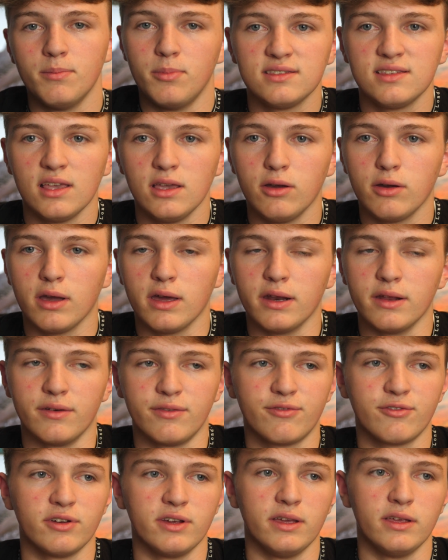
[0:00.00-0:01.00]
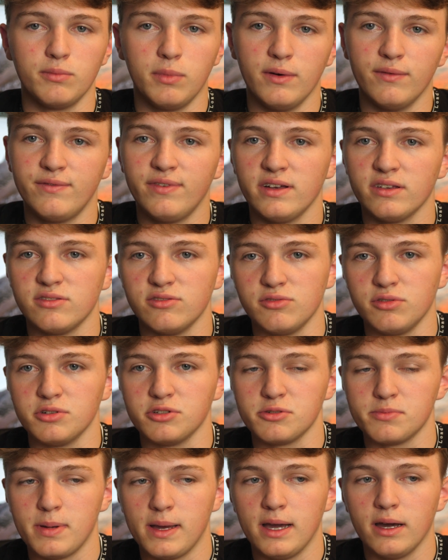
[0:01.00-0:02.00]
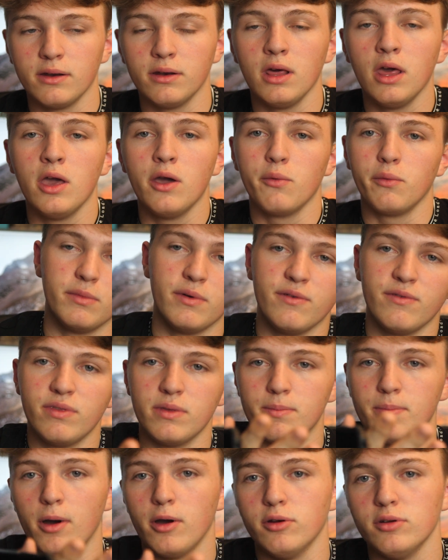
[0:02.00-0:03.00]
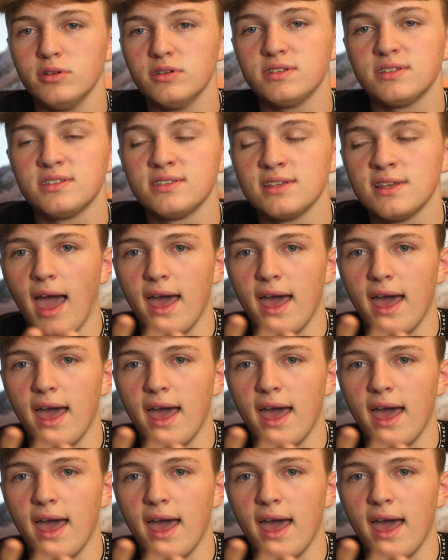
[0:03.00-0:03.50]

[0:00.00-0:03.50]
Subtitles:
Say you're getting a free £1,200 with the bonus,